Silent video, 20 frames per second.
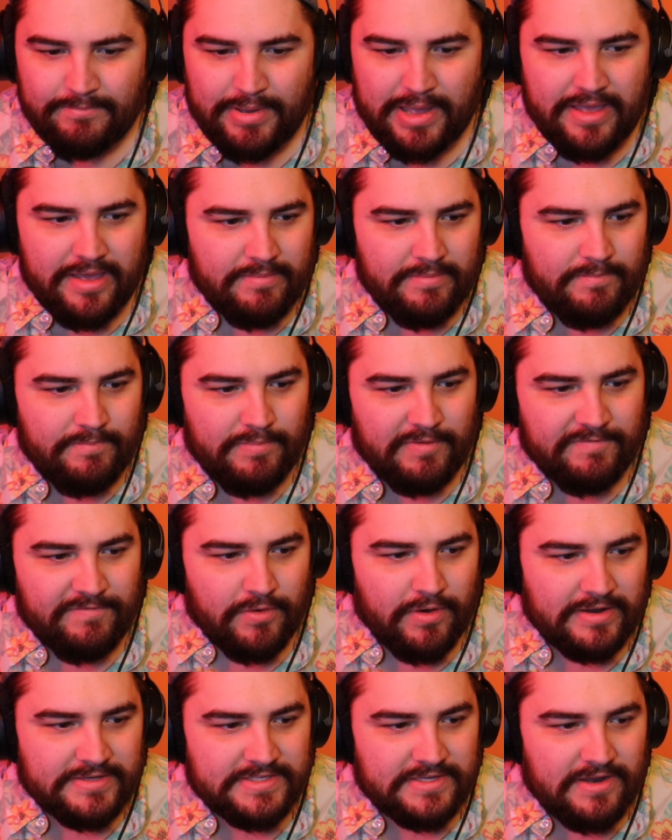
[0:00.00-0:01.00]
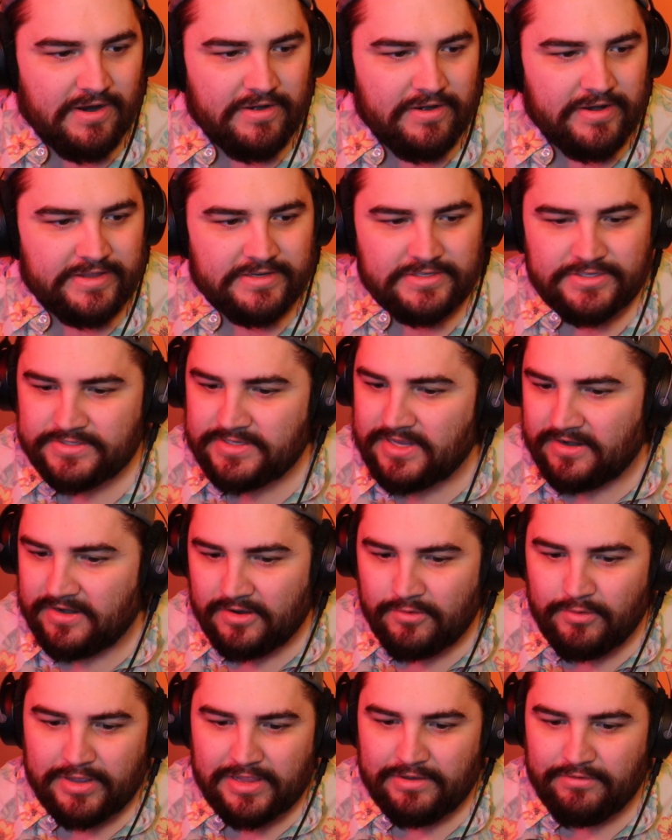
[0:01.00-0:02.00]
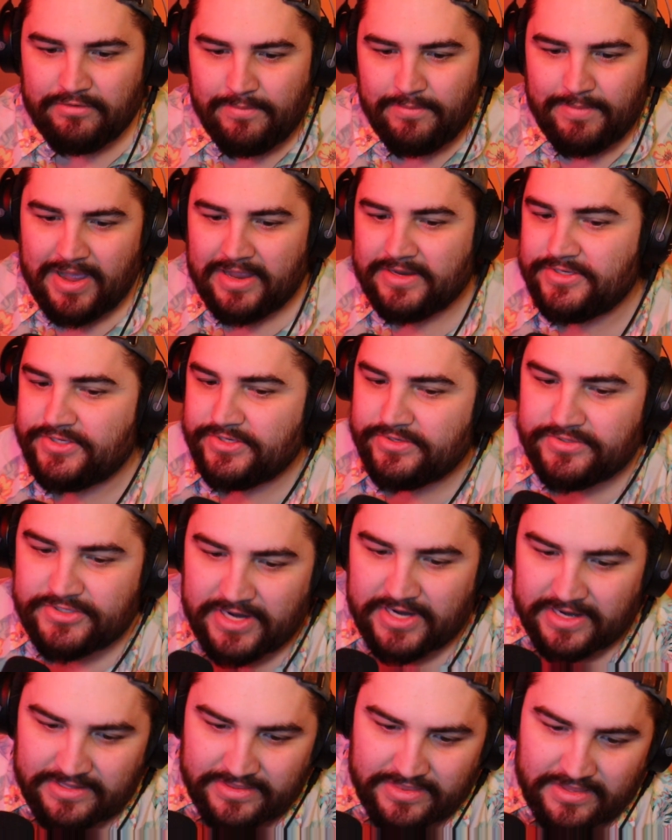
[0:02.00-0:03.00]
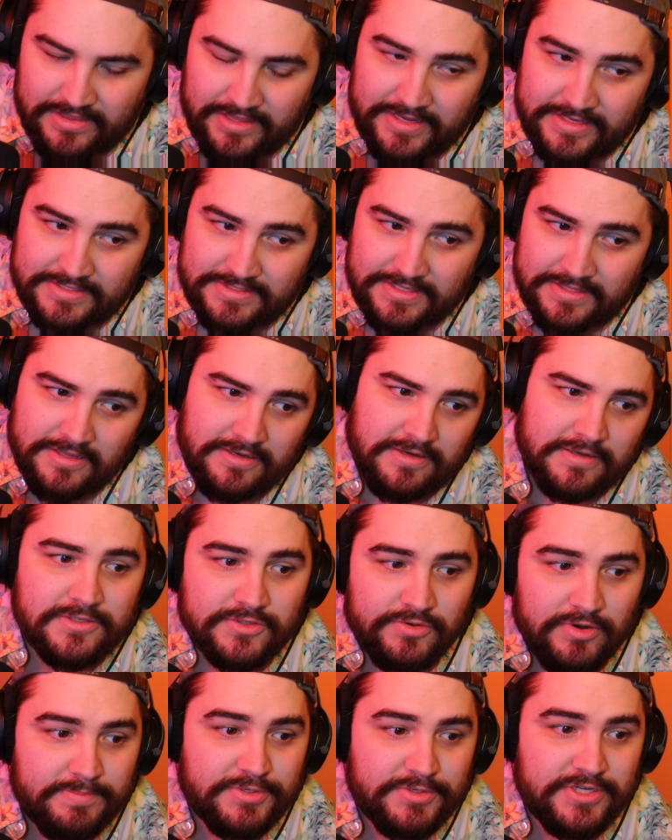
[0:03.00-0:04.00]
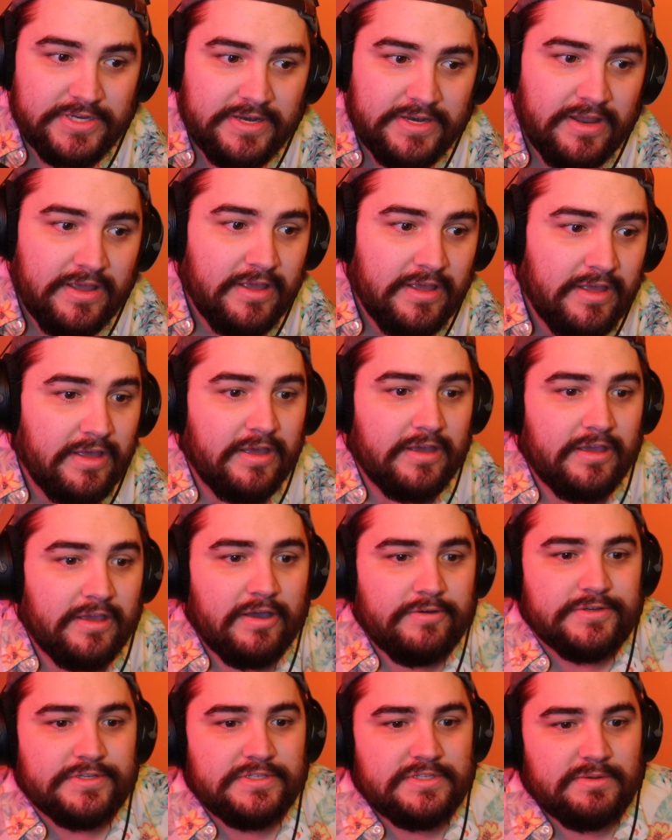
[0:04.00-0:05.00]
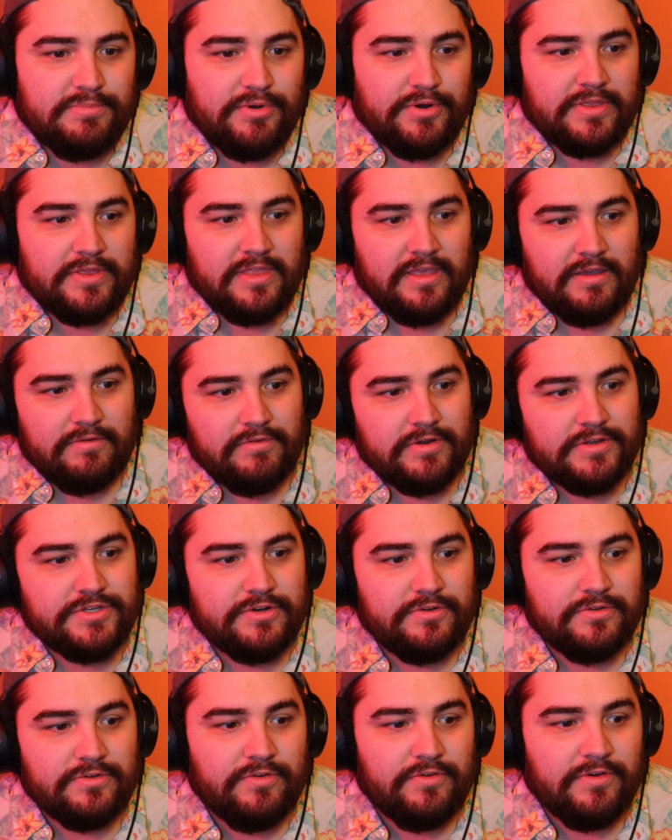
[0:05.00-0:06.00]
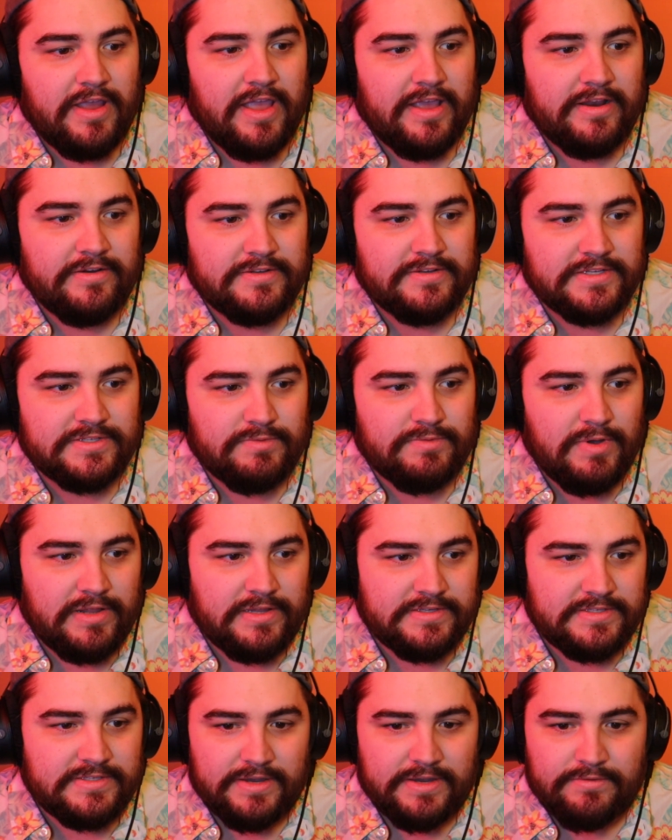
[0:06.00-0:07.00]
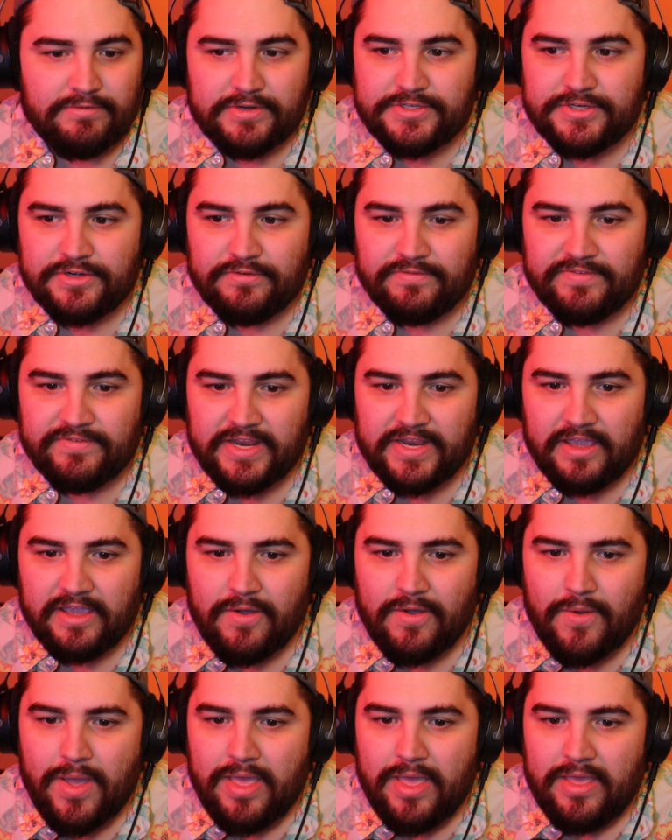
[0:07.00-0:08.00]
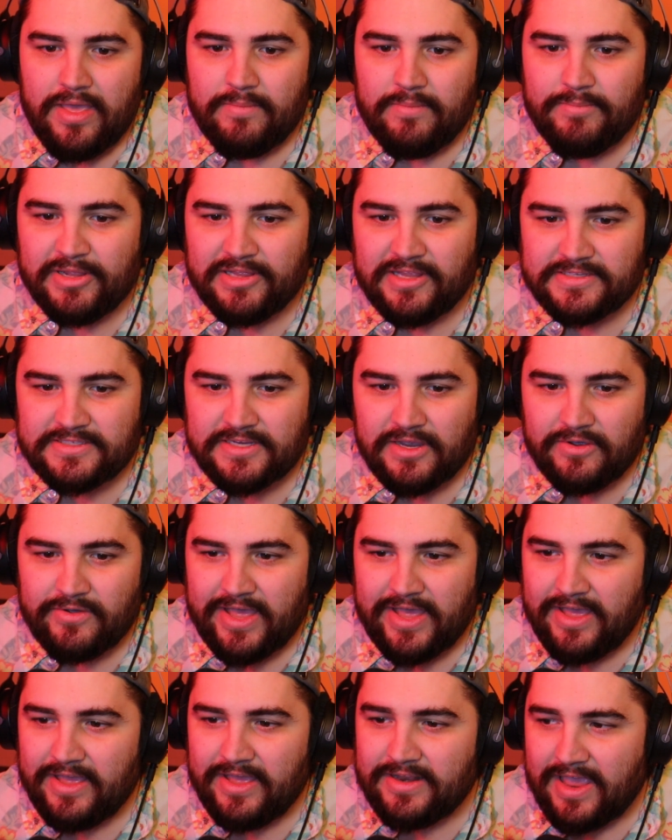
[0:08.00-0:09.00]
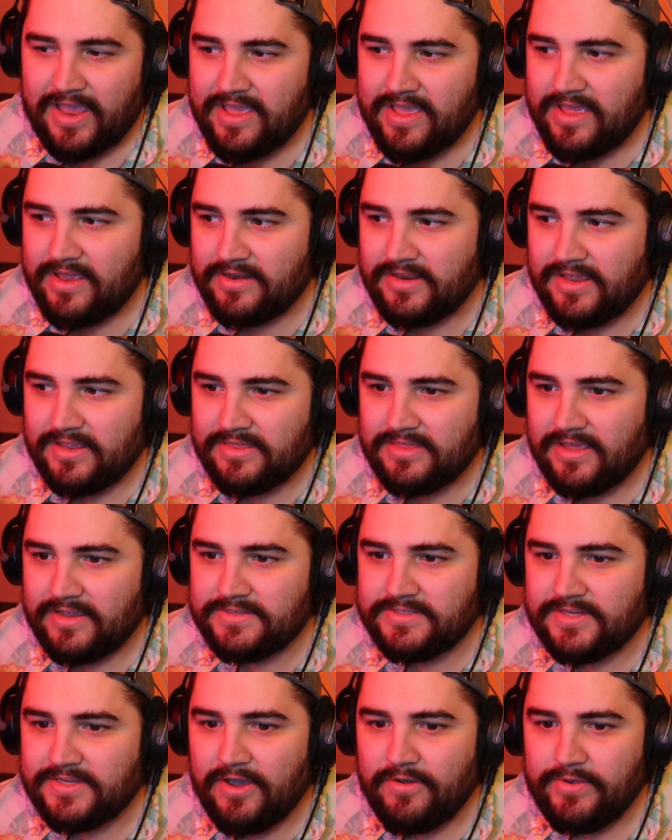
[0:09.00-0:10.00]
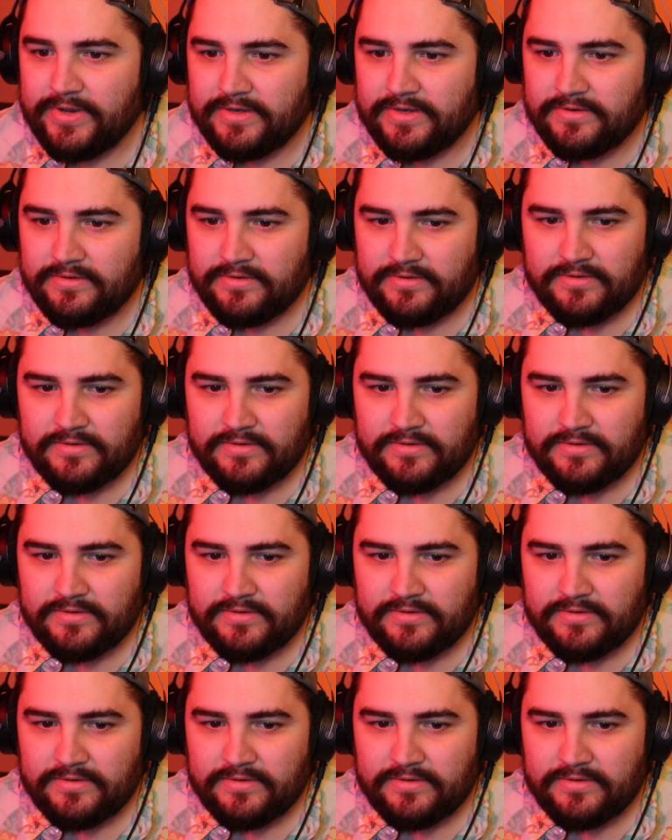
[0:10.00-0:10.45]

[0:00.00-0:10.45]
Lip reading: But before I start it, just going to quickly remind you, check the links in the description. Go and support the original creators as well as the original video. But let's go ahead and get things going.